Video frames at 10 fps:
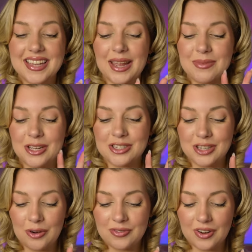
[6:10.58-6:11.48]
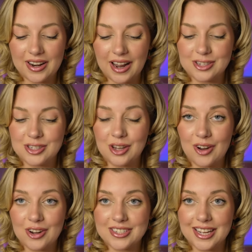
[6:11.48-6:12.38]
game is so fun. I saw
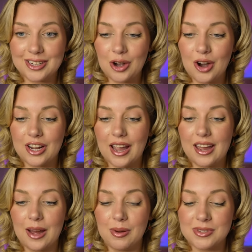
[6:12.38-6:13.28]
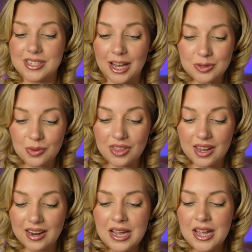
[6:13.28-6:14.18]
it on TikTok and I'm obsessed with
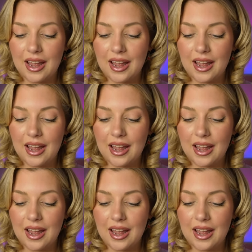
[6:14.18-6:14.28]
it.